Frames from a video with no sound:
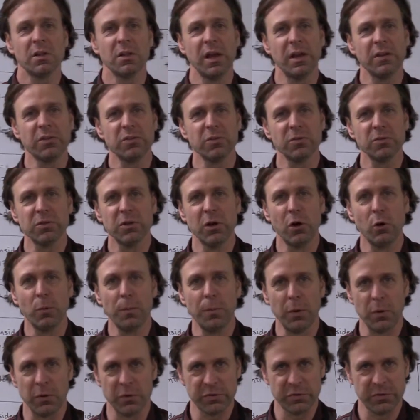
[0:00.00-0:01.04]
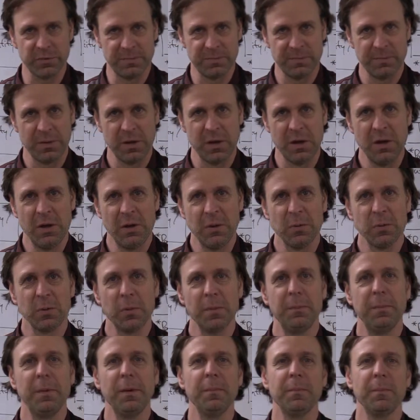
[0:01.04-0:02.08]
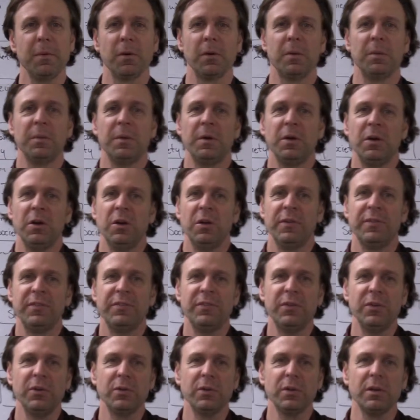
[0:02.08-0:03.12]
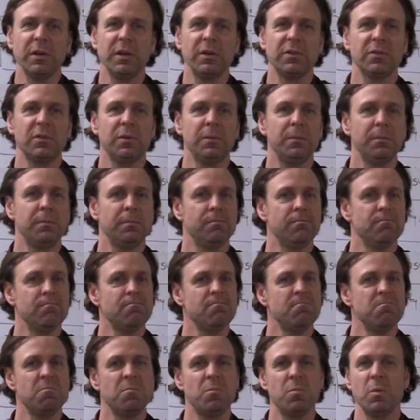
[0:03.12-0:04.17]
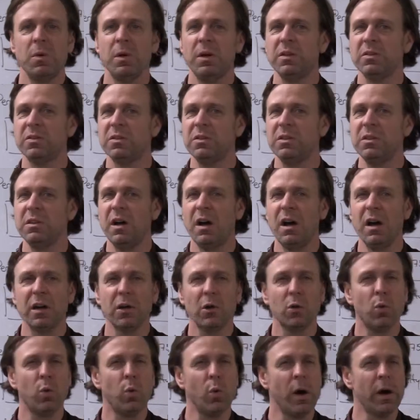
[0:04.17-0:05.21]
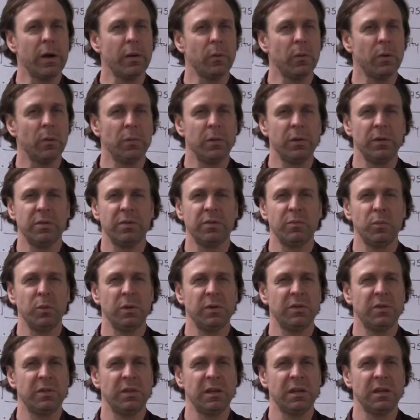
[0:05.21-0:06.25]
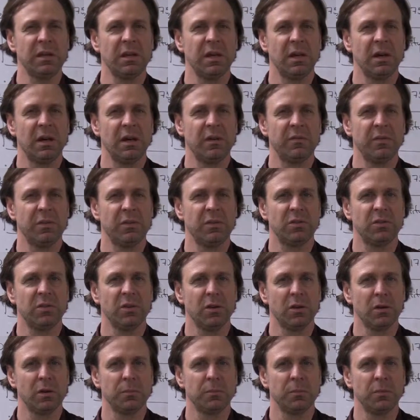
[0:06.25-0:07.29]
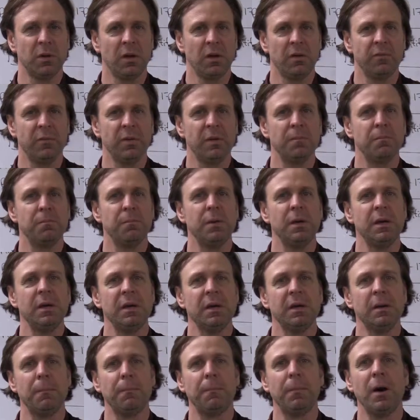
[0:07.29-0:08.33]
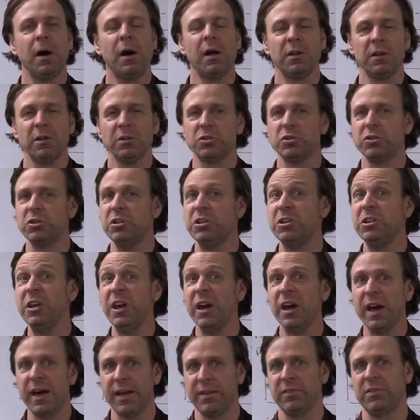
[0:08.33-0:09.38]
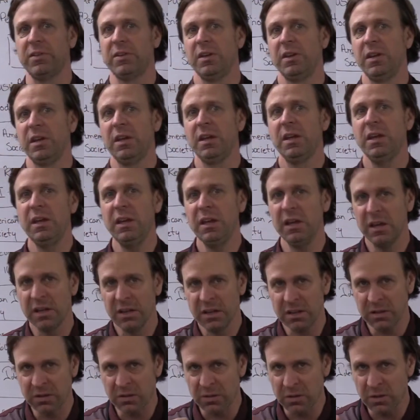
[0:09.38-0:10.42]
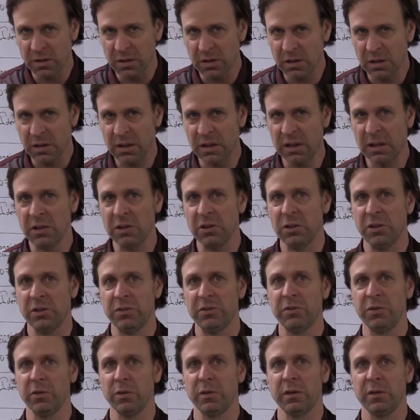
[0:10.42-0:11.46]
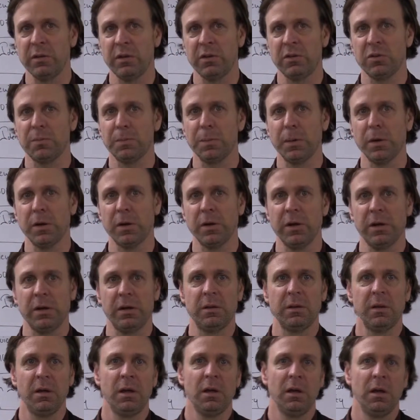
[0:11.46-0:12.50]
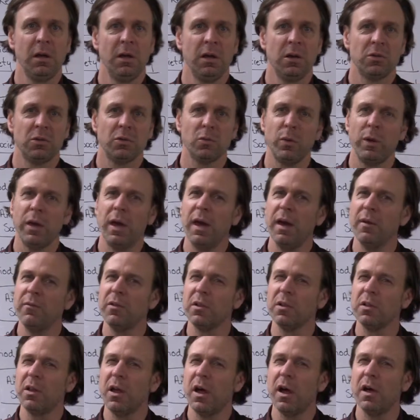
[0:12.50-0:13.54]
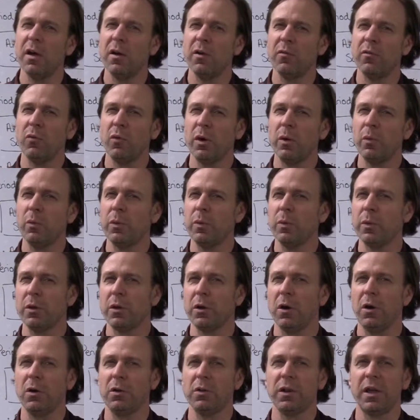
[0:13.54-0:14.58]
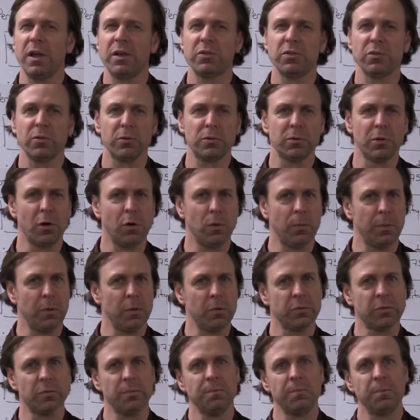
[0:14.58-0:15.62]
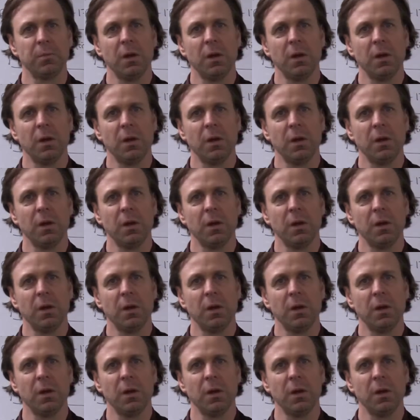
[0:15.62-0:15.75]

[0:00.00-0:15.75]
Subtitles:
Lesser nobles. Remember, feudalism is not quite what we would think of in terms of it being abolished yet in England during this period. So we have a lot of what we would call lesser nobles.